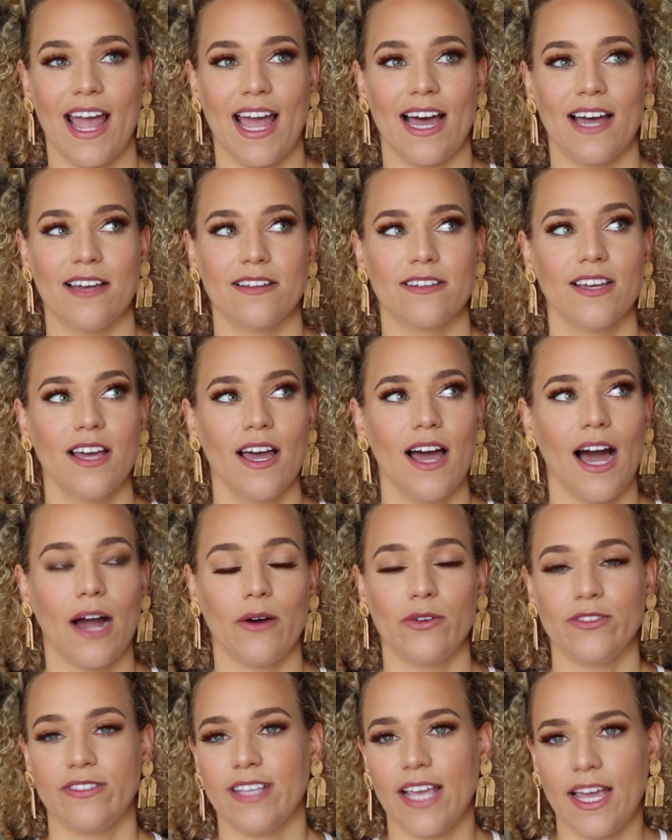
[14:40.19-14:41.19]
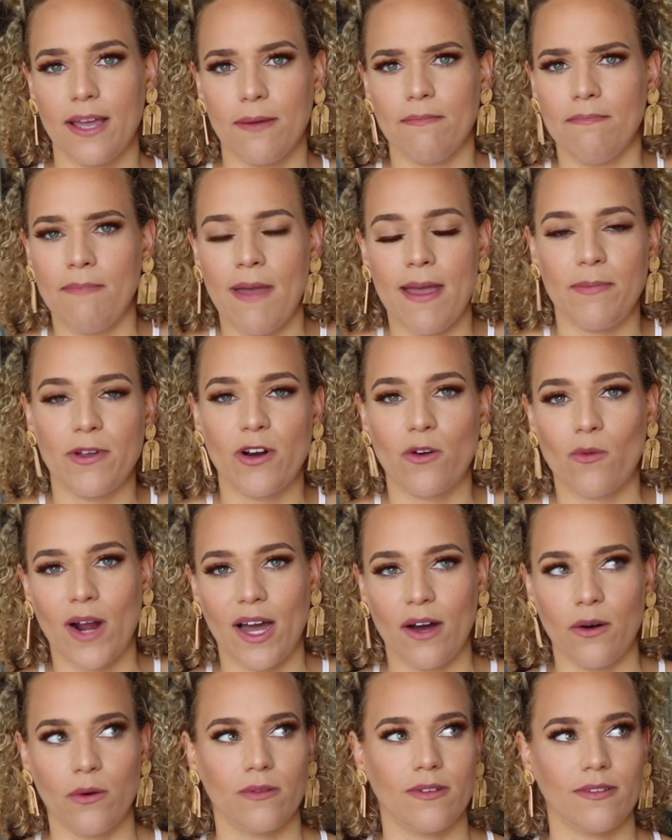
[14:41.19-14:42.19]
And I would say maybe
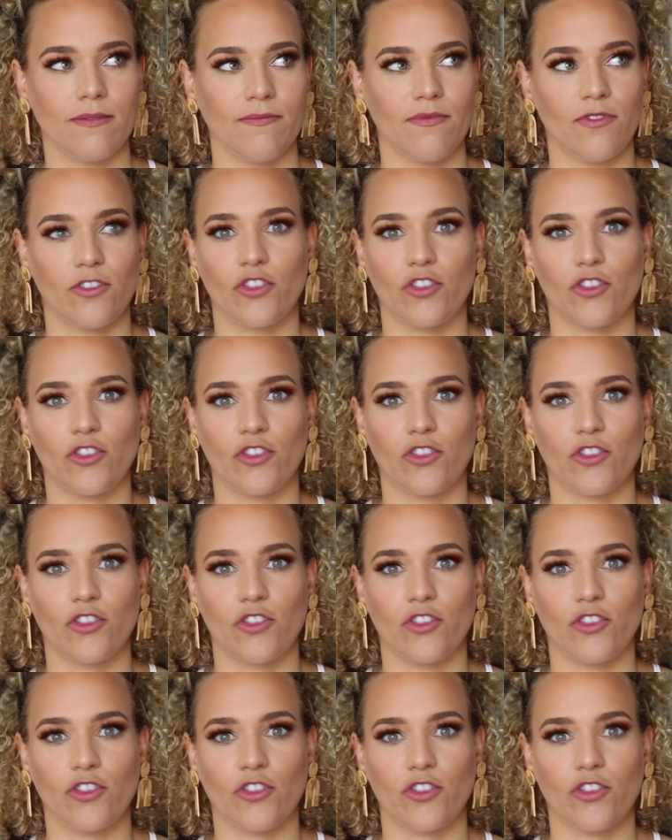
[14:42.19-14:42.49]
around